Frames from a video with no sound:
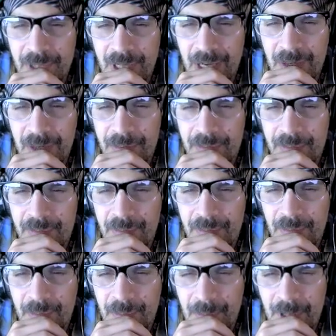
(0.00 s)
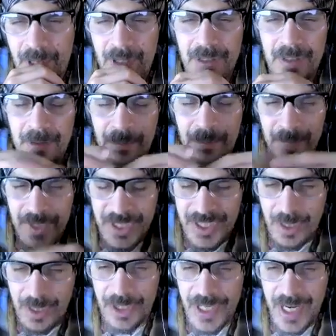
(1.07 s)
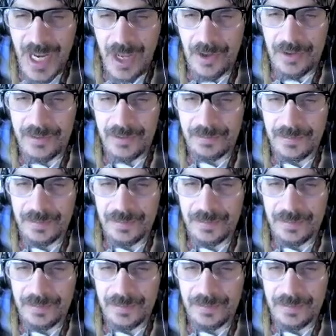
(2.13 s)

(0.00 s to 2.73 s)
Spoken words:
kind of simmer down.